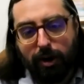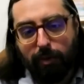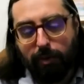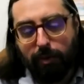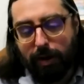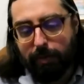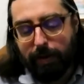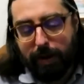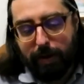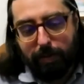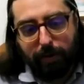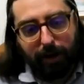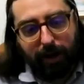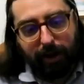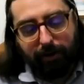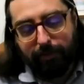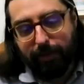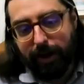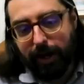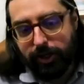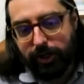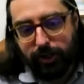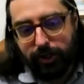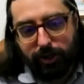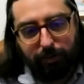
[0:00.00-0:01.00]
where people have
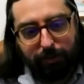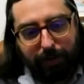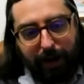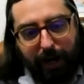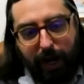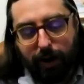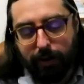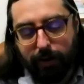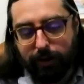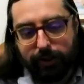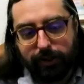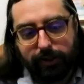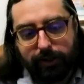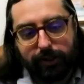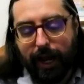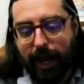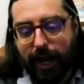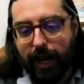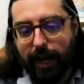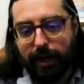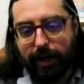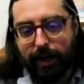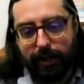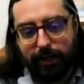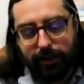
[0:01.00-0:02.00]
magical powers
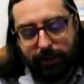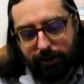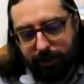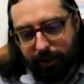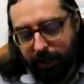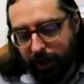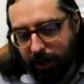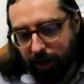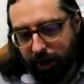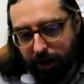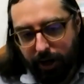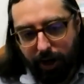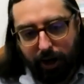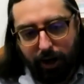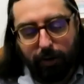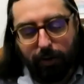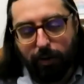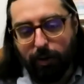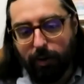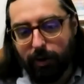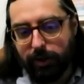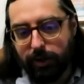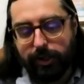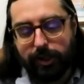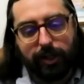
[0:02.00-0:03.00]
and they go to
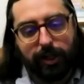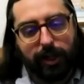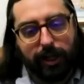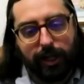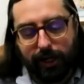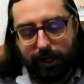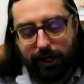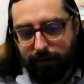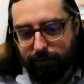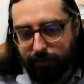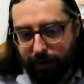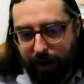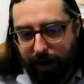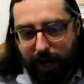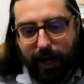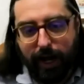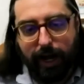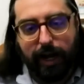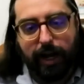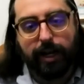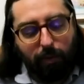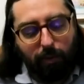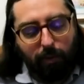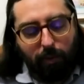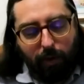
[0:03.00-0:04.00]
Hogwarts and they can
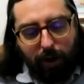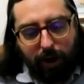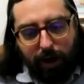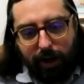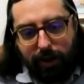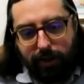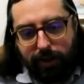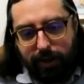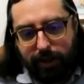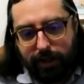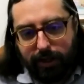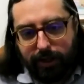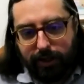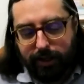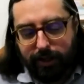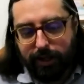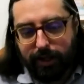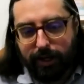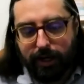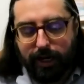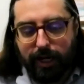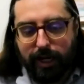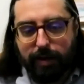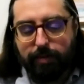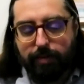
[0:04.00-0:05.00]
fly. What are the, the
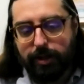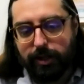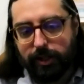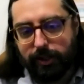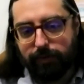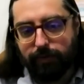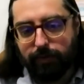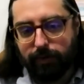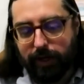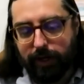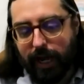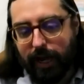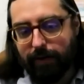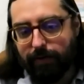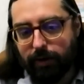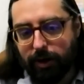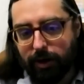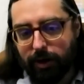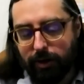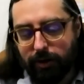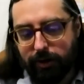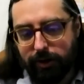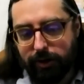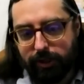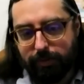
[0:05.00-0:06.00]
limits for David
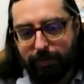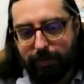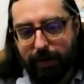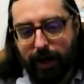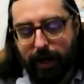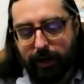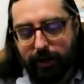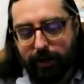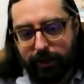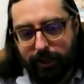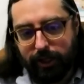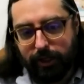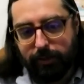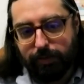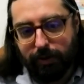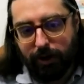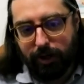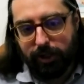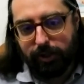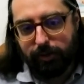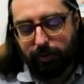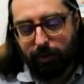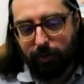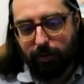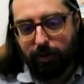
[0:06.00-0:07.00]
Lewis about these
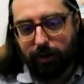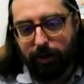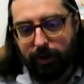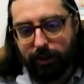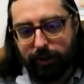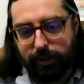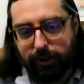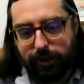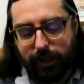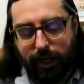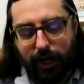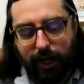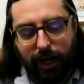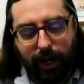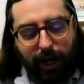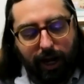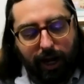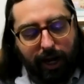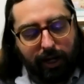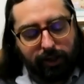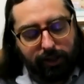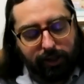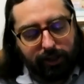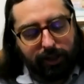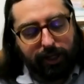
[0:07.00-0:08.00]
possible worlds?
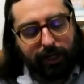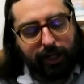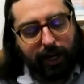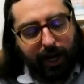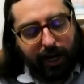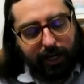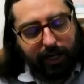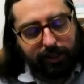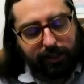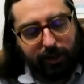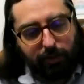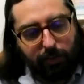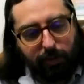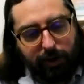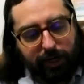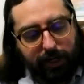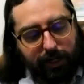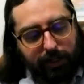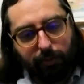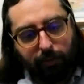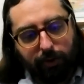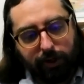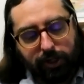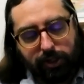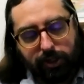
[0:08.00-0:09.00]
Is it the case that we
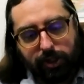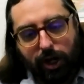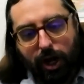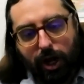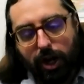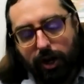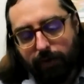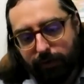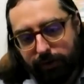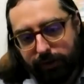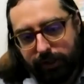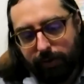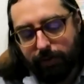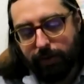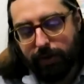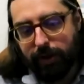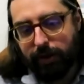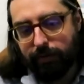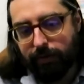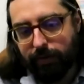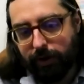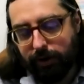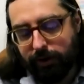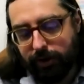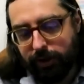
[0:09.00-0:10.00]
can we start off with
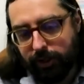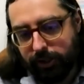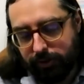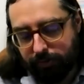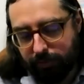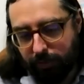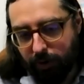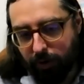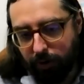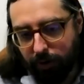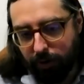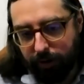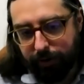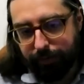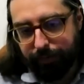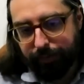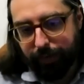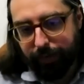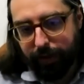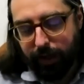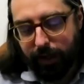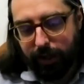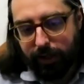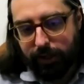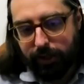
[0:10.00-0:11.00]
something very small?
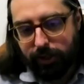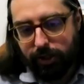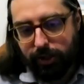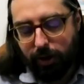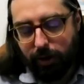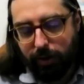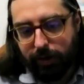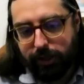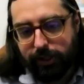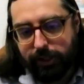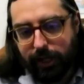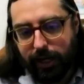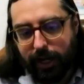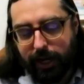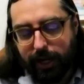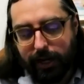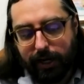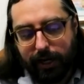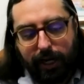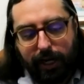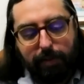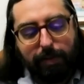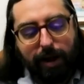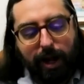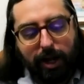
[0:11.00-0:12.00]
So we say,
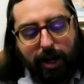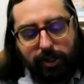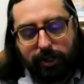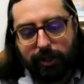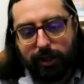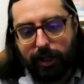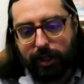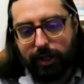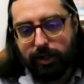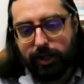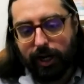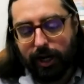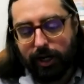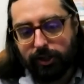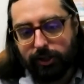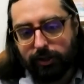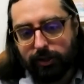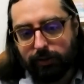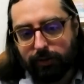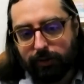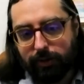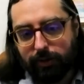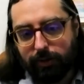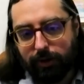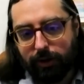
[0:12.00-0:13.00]
imagine that
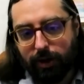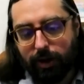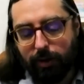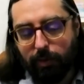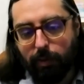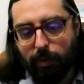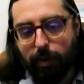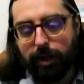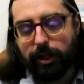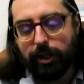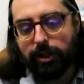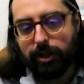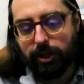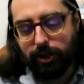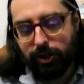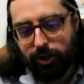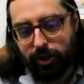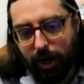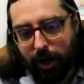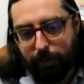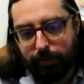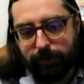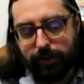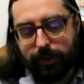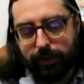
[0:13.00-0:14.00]
Jason, you know, went to the
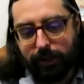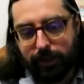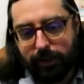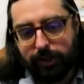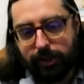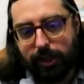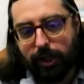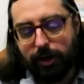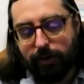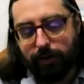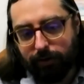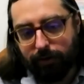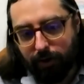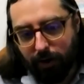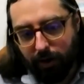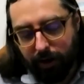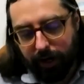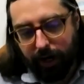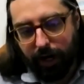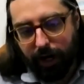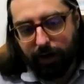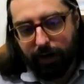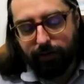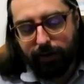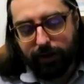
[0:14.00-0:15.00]
shops instead of
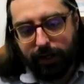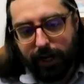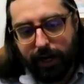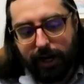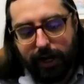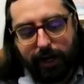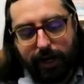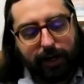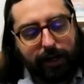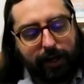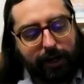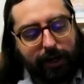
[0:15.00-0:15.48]
going out for dinner,